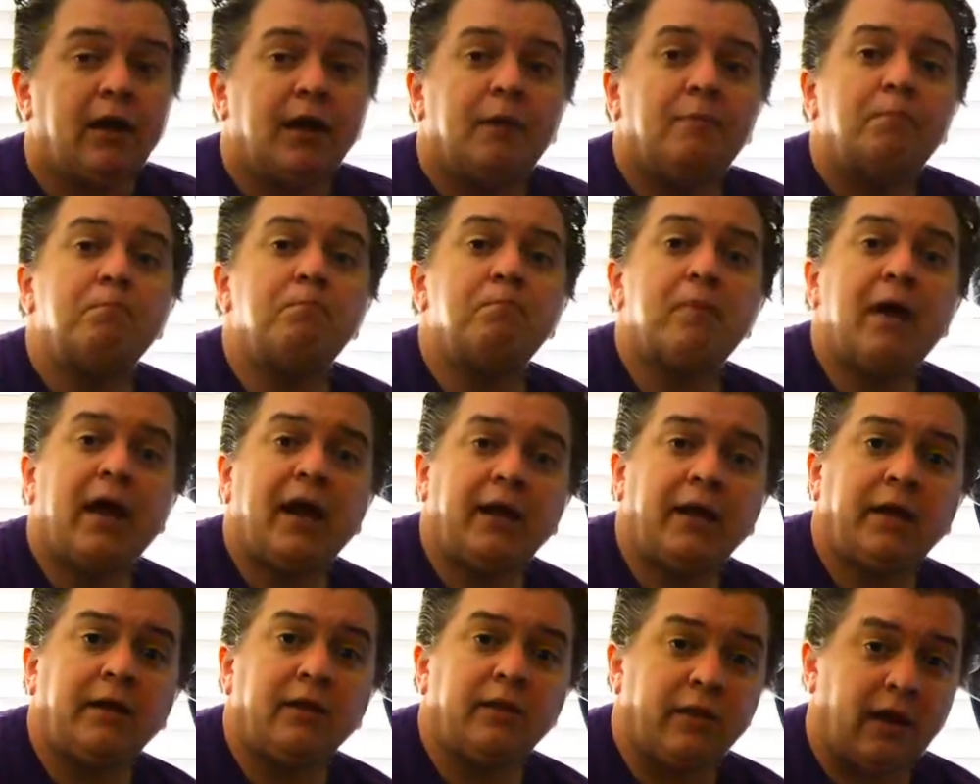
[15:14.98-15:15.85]

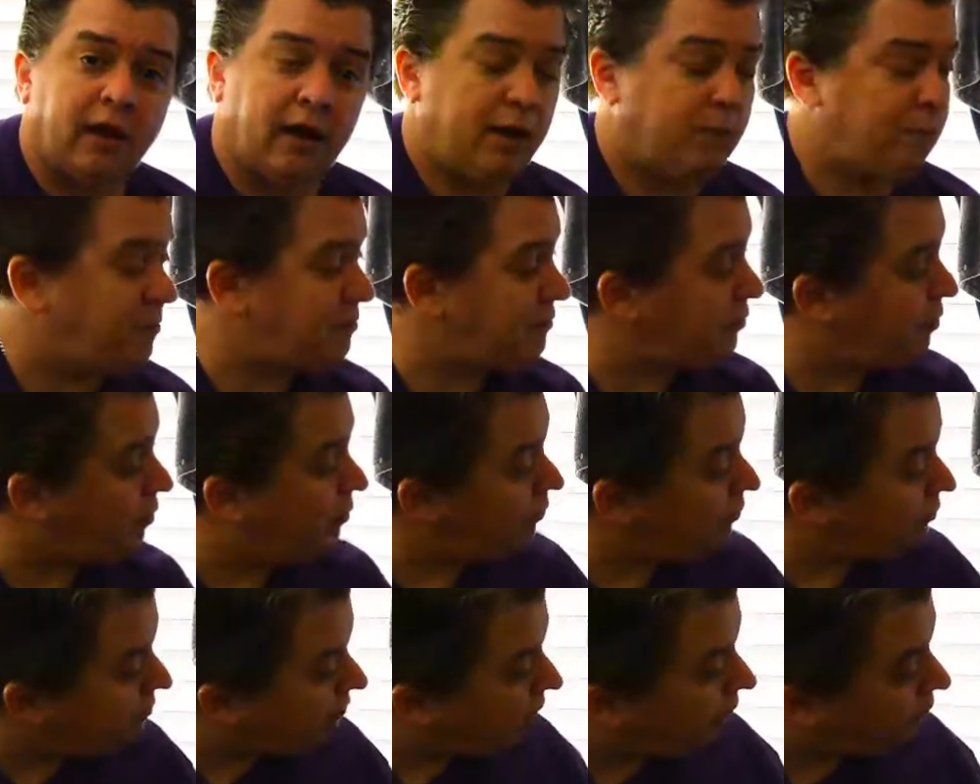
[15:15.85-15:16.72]
Many
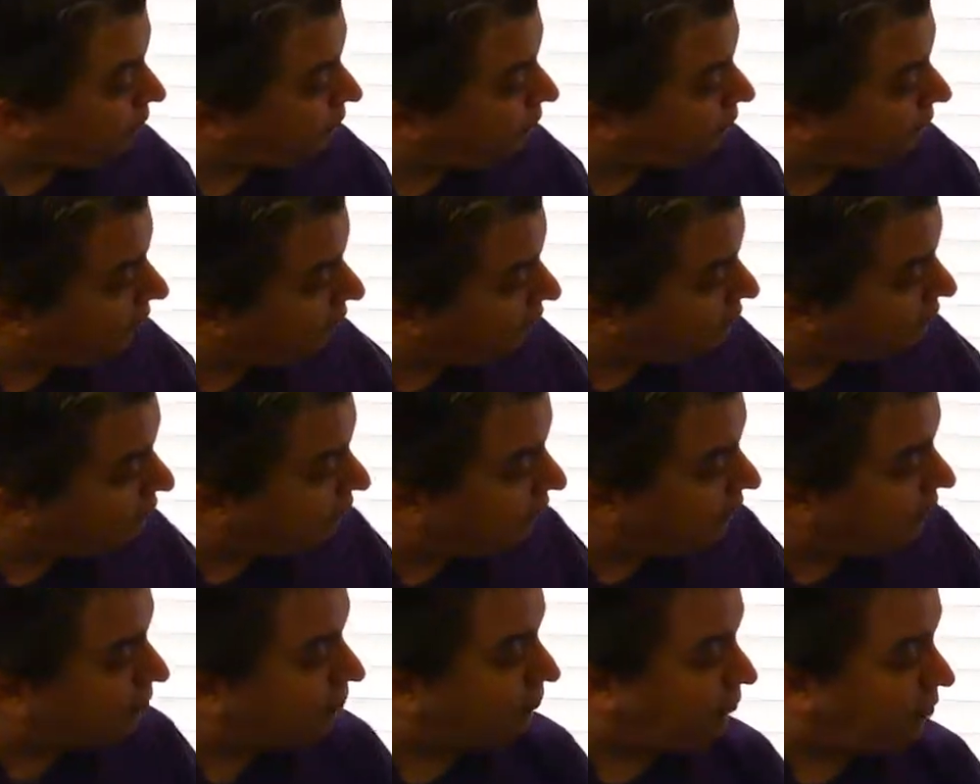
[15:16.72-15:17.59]
limestones are
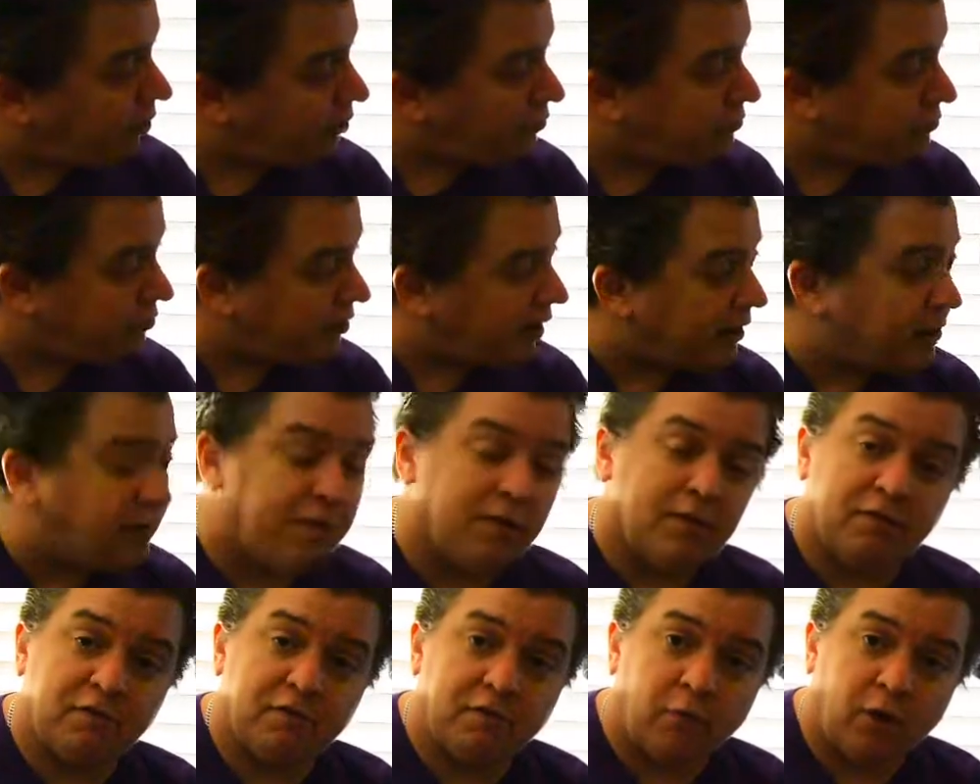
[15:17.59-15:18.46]
fossiliferous, like
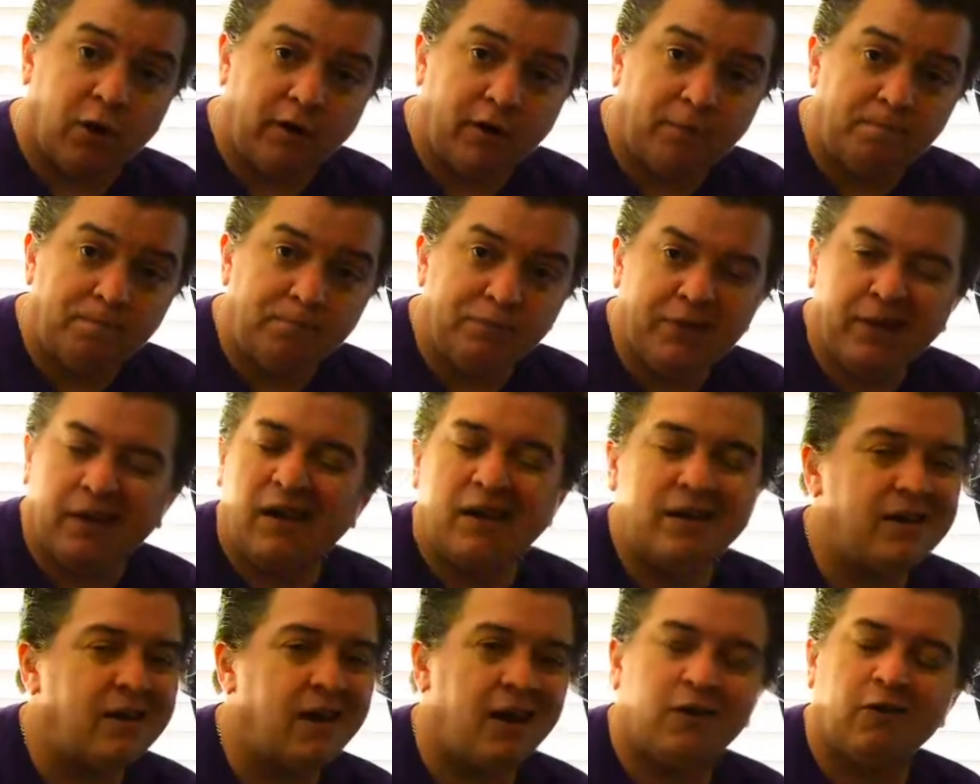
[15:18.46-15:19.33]
this one.
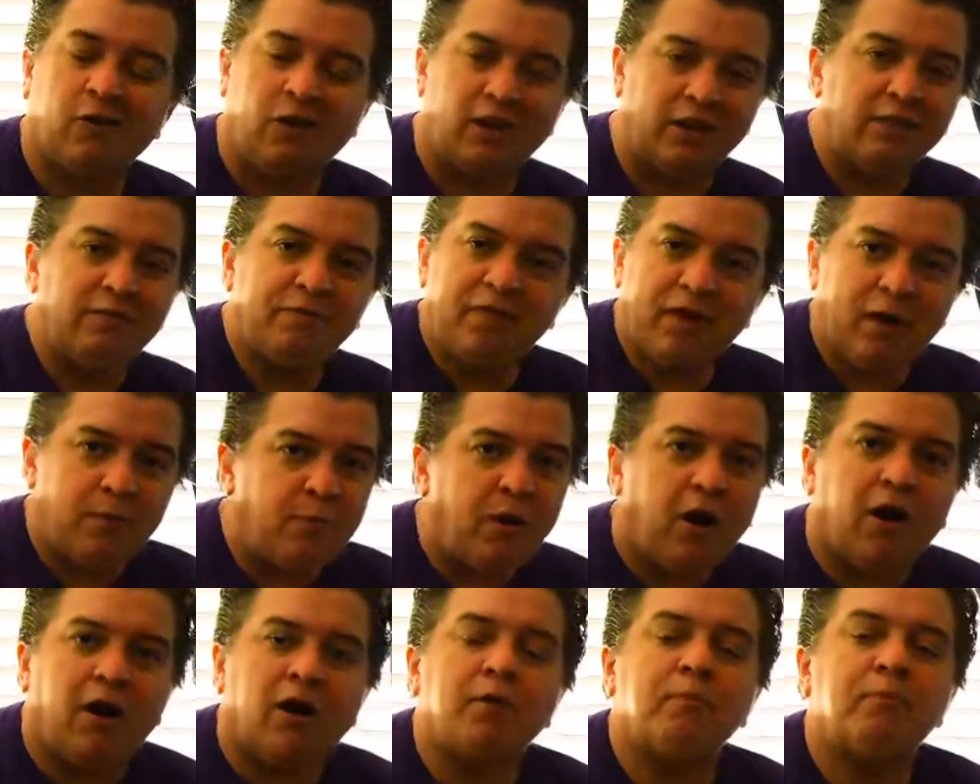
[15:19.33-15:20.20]
Not all of them
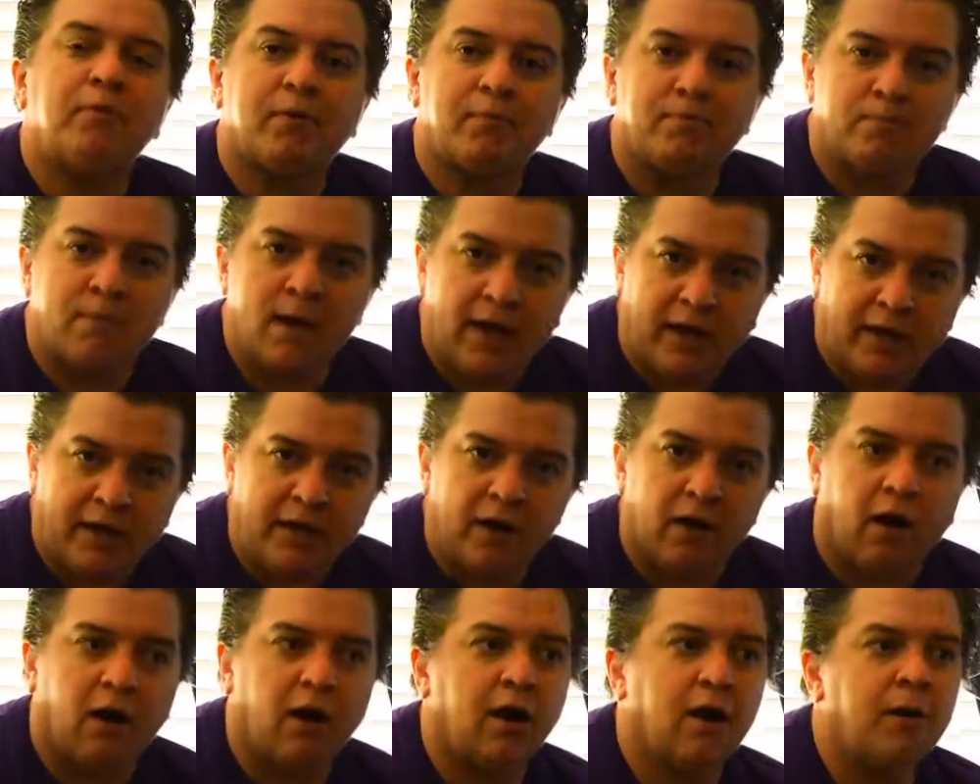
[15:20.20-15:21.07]
are, but many
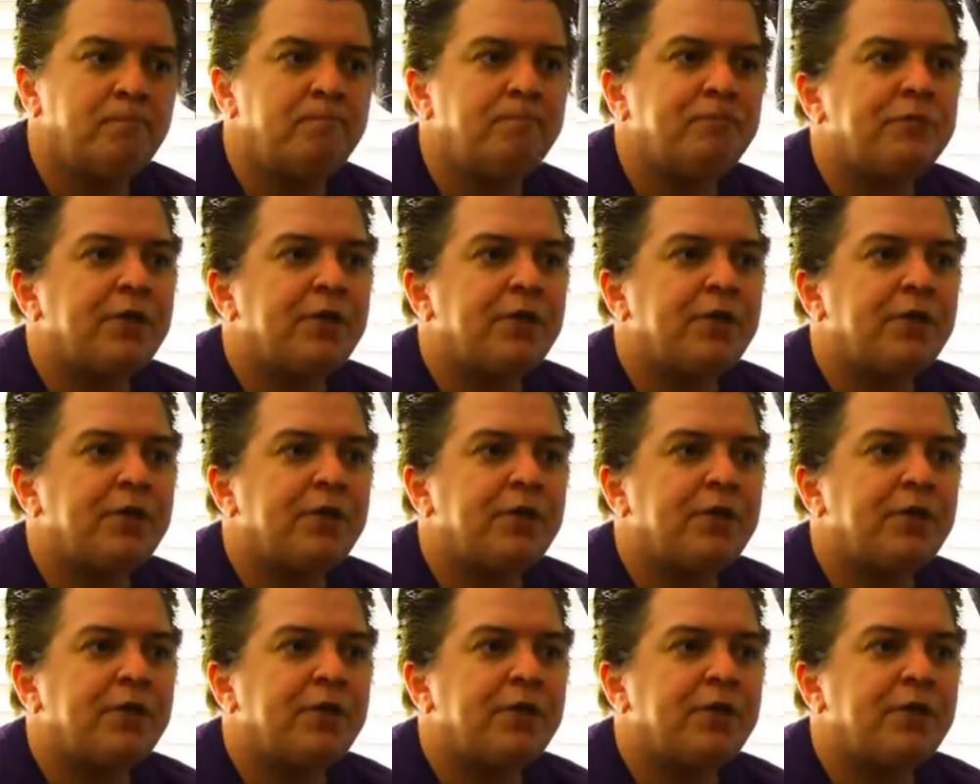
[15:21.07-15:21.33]
are.